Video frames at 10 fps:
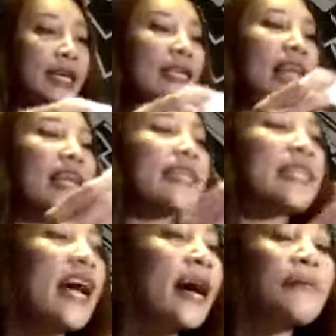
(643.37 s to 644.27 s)
Next
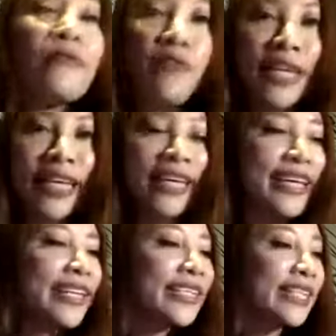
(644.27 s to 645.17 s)
up,
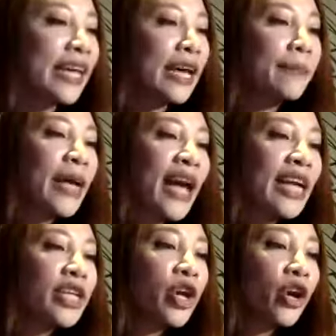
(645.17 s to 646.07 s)
Felice. May
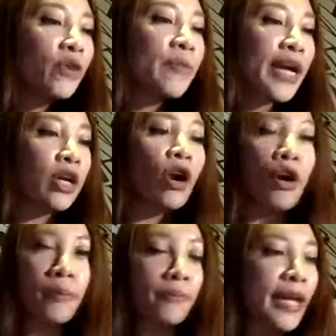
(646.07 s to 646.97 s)
I know my
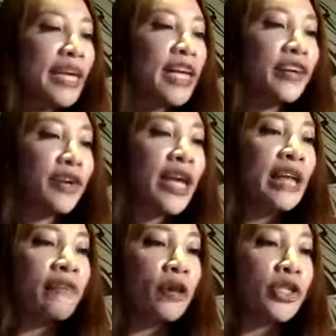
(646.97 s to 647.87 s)
my career
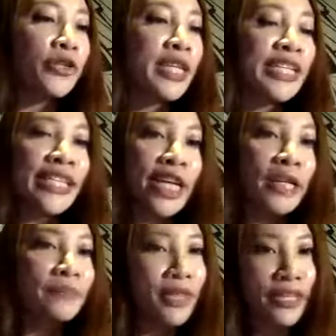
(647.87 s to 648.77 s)
and fortune this
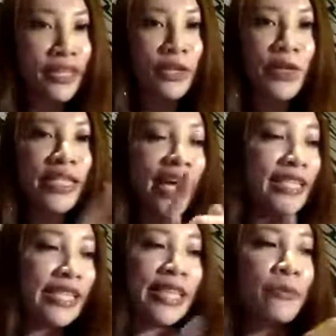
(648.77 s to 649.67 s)
year? You always ask
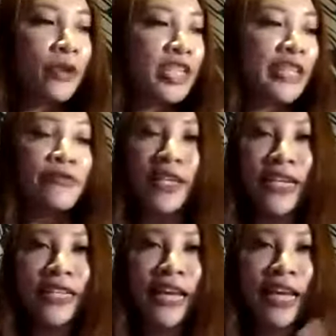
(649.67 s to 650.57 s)
the same question,
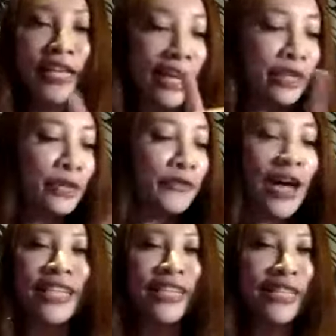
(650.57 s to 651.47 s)
Felice. I, I know you've
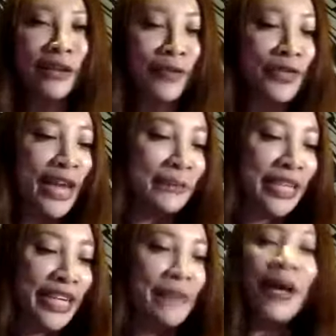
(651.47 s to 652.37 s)
asked this a few times
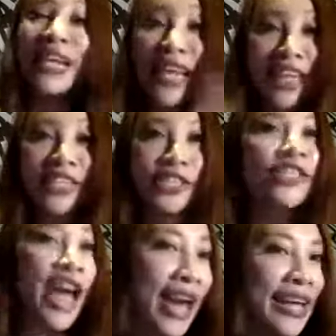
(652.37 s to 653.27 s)
today, but let's
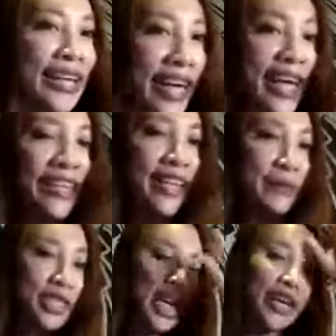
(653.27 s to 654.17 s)
check again,
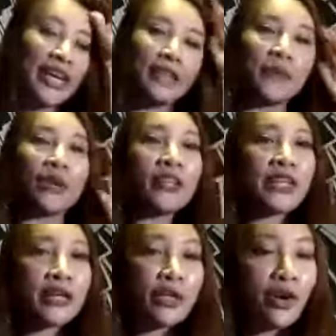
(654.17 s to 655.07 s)
double check again, because
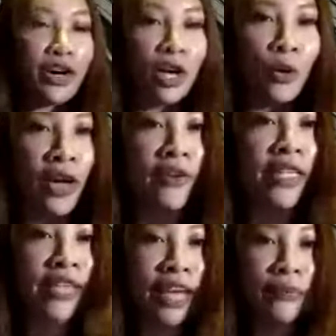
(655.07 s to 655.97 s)
I know you're Aquarius
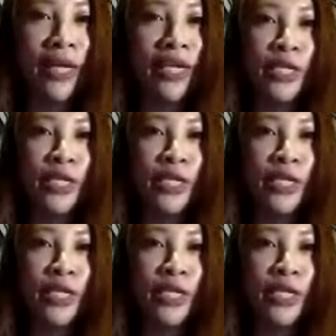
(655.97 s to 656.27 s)
like me.